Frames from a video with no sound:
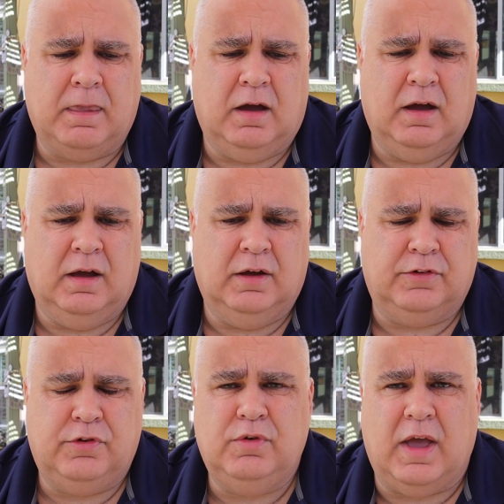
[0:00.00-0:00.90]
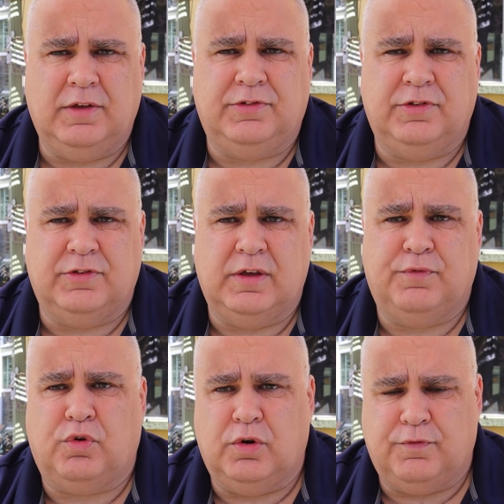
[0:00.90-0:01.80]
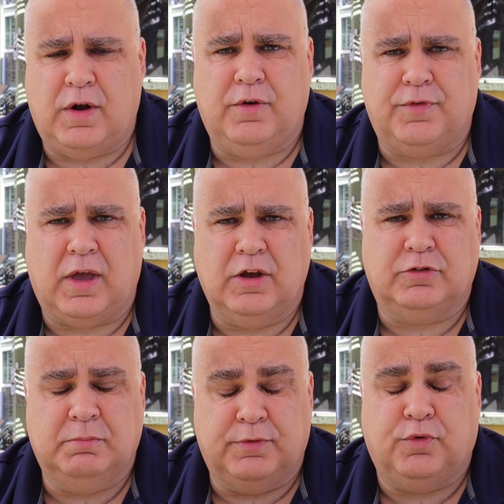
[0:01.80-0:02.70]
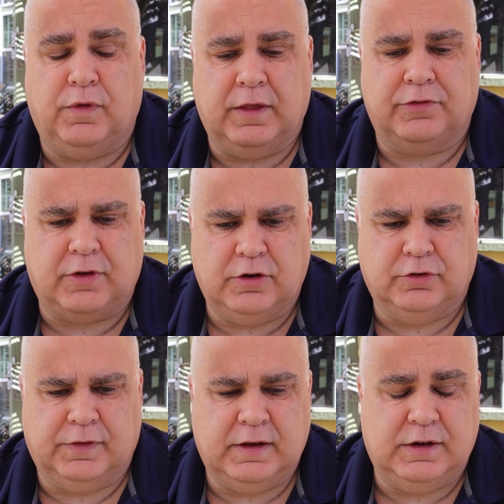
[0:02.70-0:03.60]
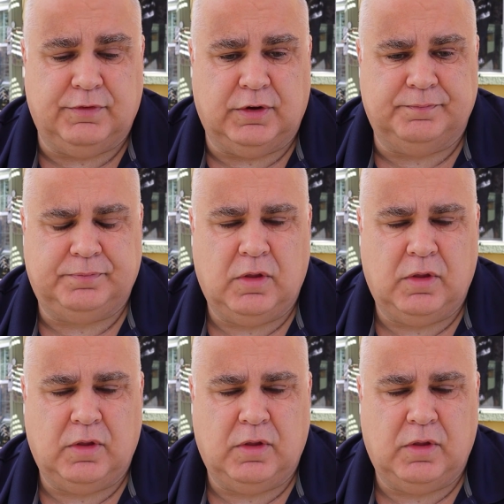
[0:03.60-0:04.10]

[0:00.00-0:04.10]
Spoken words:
to KCC for a verification before they'll schedule the interview.